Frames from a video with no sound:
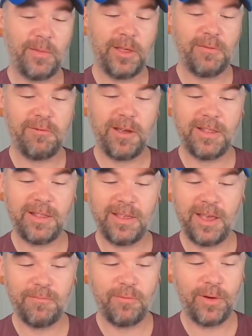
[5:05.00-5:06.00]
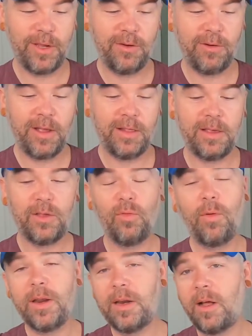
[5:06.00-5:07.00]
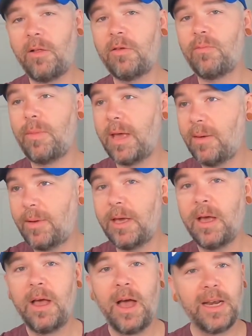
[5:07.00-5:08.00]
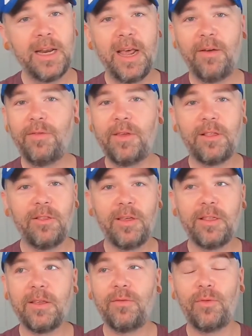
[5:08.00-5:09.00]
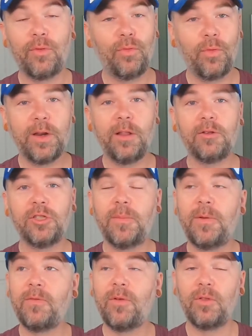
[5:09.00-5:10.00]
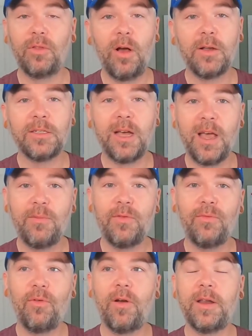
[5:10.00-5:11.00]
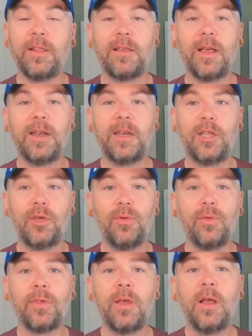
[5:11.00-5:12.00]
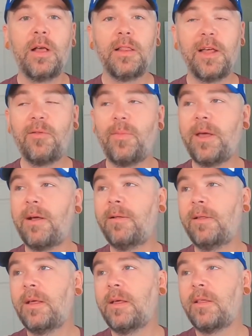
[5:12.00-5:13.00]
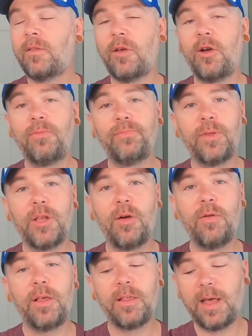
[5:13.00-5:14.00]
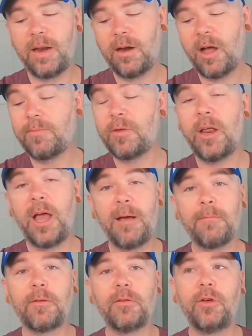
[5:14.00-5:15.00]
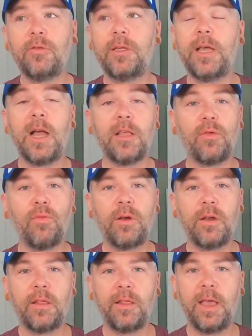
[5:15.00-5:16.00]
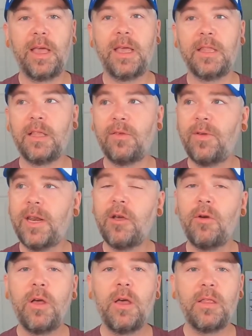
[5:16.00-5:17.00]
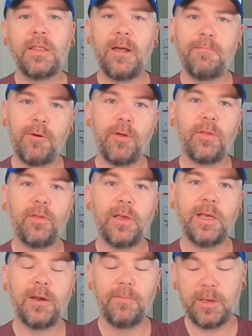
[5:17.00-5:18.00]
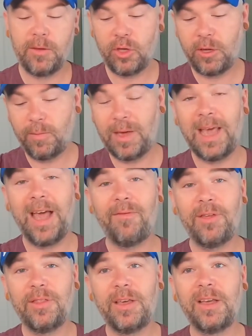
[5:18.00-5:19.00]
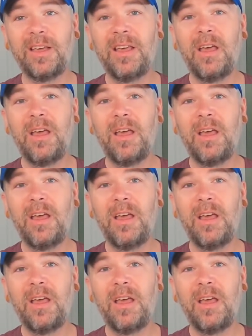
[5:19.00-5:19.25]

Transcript: of these prices get pretty crazy. $20 maybe. I did have things listed for $20 shipping for a long time before I decided to use Lettermail. So, you know, is that an option? Absolutely. I just wanted to say in this video that I'm personally going to be shipping everything